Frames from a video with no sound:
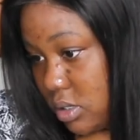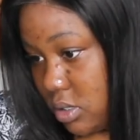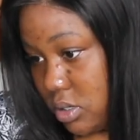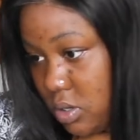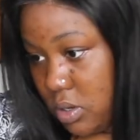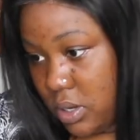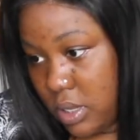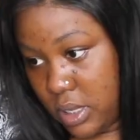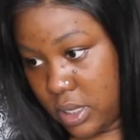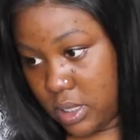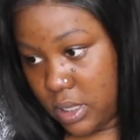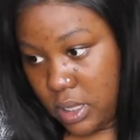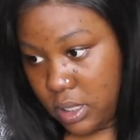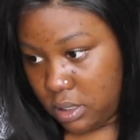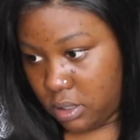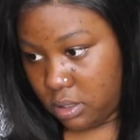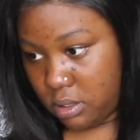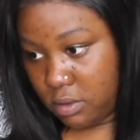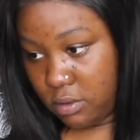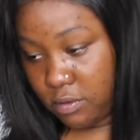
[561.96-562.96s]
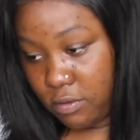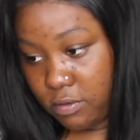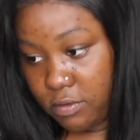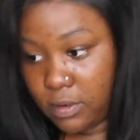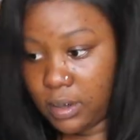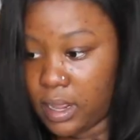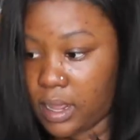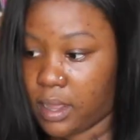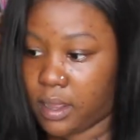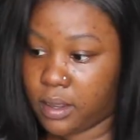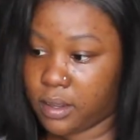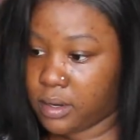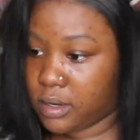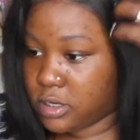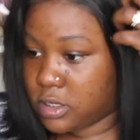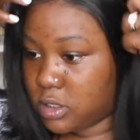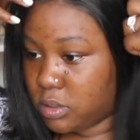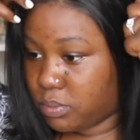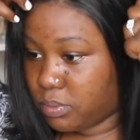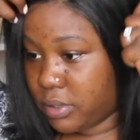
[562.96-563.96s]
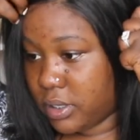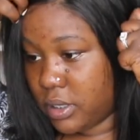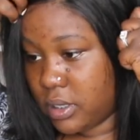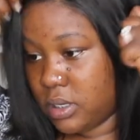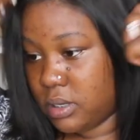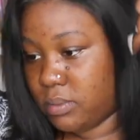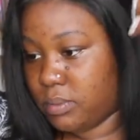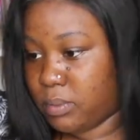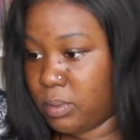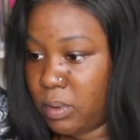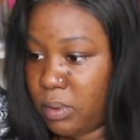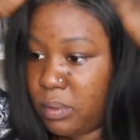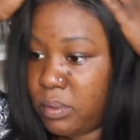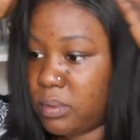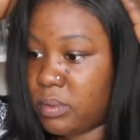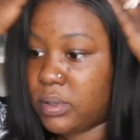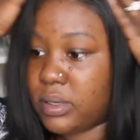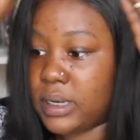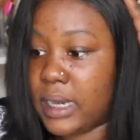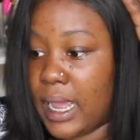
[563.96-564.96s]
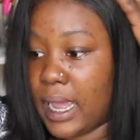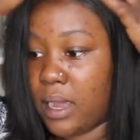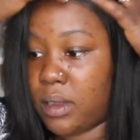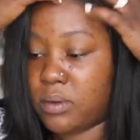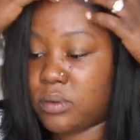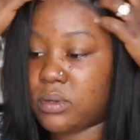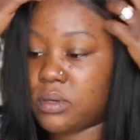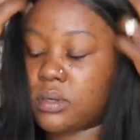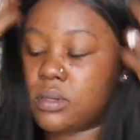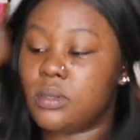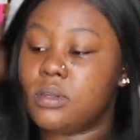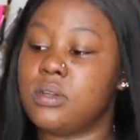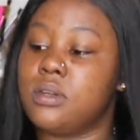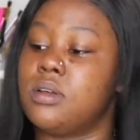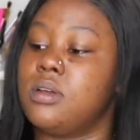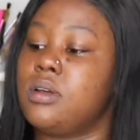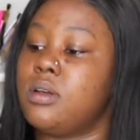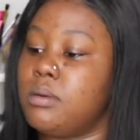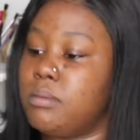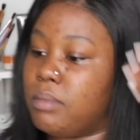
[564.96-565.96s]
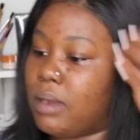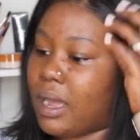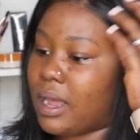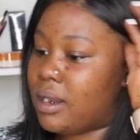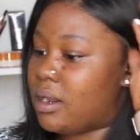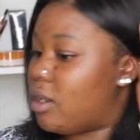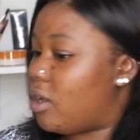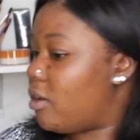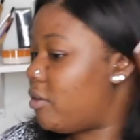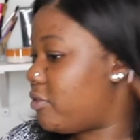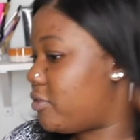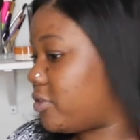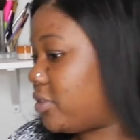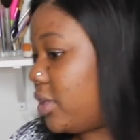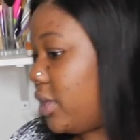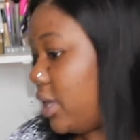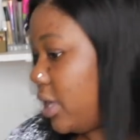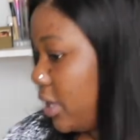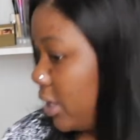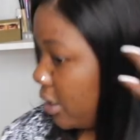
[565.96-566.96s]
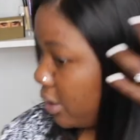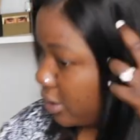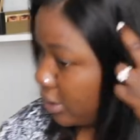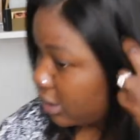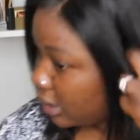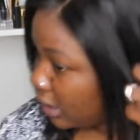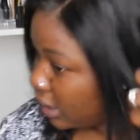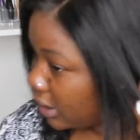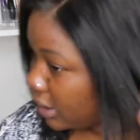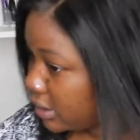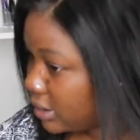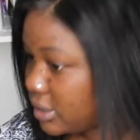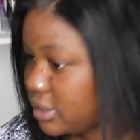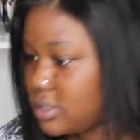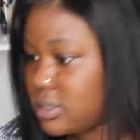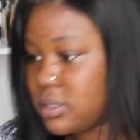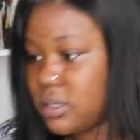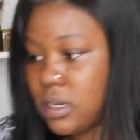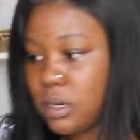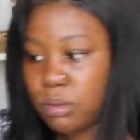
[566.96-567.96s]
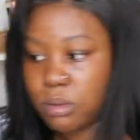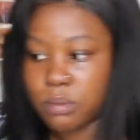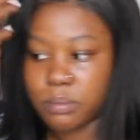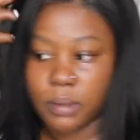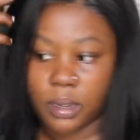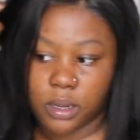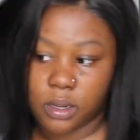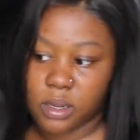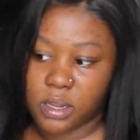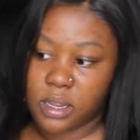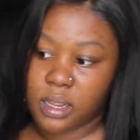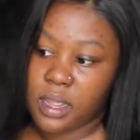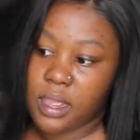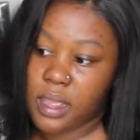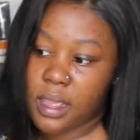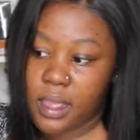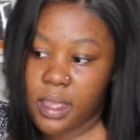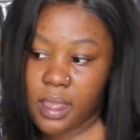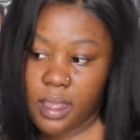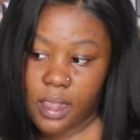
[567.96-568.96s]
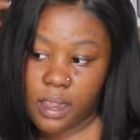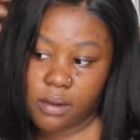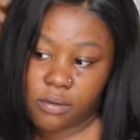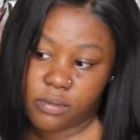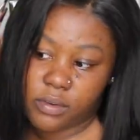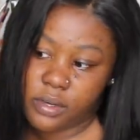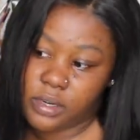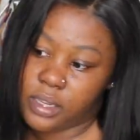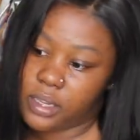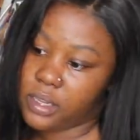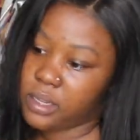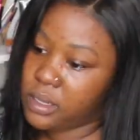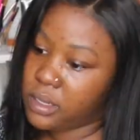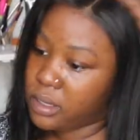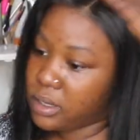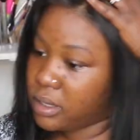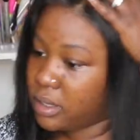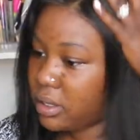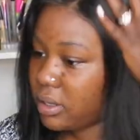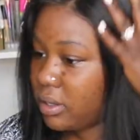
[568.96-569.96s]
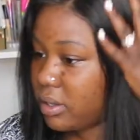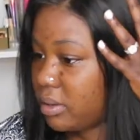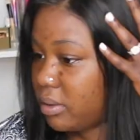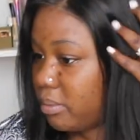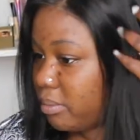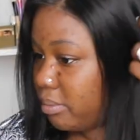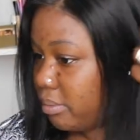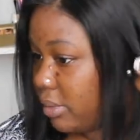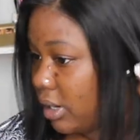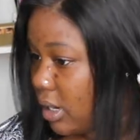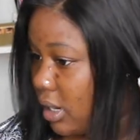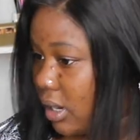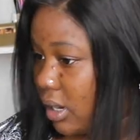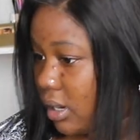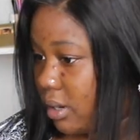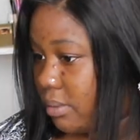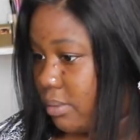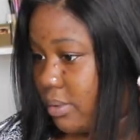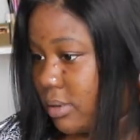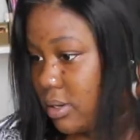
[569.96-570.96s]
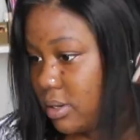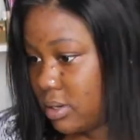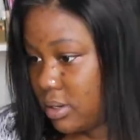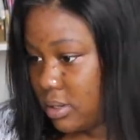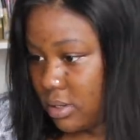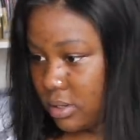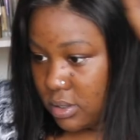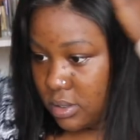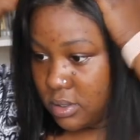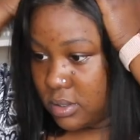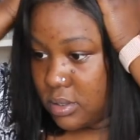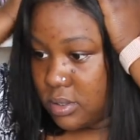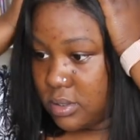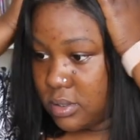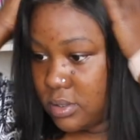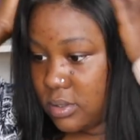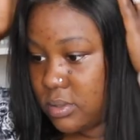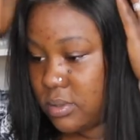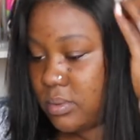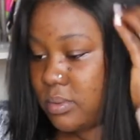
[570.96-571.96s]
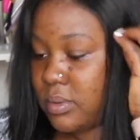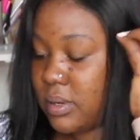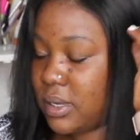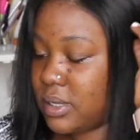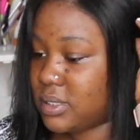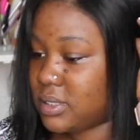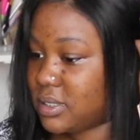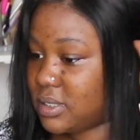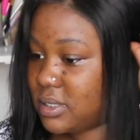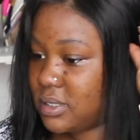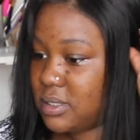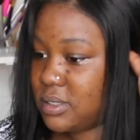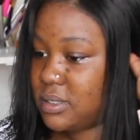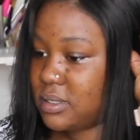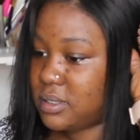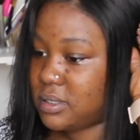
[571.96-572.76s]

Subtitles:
go in and flat iron it to bring it down. But I love the hair, like this is gonna be my everyday bob. What?